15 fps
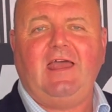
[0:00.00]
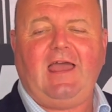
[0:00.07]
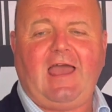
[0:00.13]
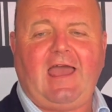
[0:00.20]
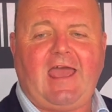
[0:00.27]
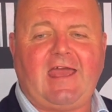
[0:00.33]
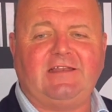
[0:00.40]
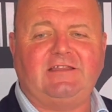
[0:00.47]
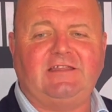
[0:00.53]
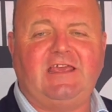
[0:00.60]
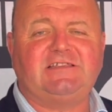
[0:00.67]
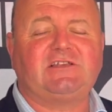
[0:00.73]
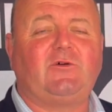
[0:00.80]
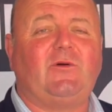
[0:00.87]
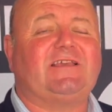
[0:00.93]
And
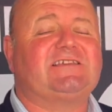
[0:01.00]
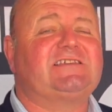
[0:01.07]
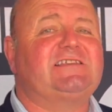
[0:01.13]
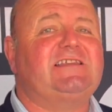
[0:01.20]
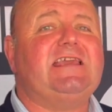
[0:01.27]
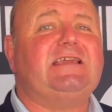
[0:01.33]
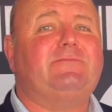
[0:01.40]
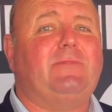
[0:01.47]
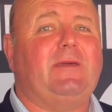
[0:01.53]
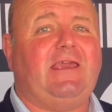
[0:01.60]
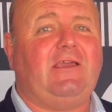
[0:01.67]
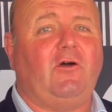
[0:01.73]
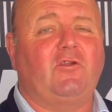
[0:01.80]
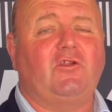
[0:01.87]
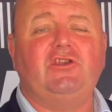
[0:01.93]
here's a quick sneak
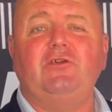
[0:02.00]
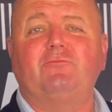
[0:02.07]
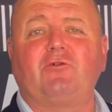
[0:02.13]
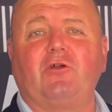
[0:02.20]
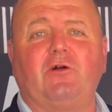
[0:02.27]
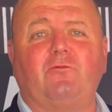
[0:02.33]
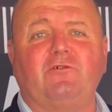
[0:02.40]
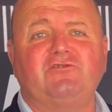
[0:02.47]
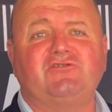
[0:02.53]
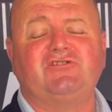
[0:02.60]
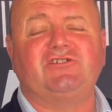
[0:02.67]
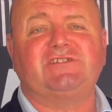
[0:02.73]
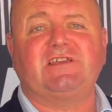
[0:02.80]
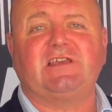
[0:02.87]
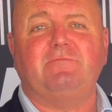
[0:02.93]
peek on a new product we're
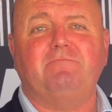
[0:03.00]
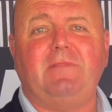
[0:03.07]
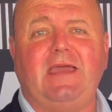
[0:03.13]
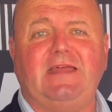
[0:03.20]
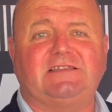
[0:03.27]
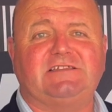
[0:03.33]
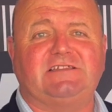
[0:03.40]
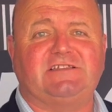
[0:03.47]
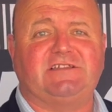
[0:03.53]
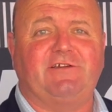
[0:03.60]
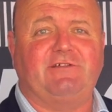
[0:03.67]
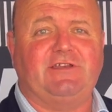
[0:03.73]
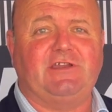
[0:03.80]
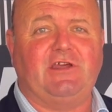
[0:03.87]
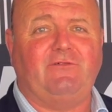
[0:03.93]
introducing at METS this year
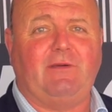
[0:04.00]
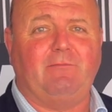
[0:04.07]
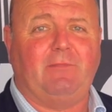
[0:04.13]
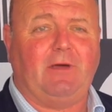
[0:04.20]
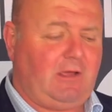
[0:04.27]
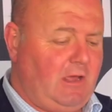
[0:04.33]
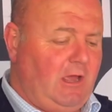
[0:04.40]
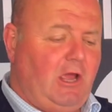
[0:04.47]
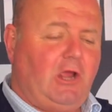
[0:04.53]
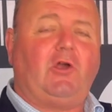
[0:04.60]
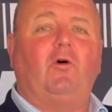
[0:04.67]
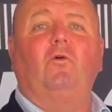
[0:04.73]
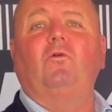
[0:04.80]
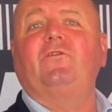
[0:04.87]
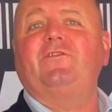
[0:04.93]
in November
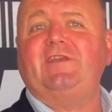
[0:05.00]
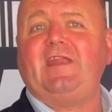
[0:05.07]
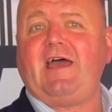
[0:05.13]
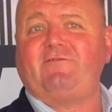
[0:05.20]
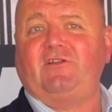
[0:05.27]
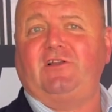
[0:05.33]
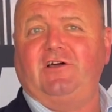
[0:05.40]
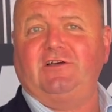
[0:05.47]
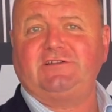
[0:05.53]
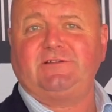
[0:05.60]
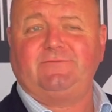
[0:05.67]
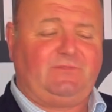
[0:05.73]
called NavAlert.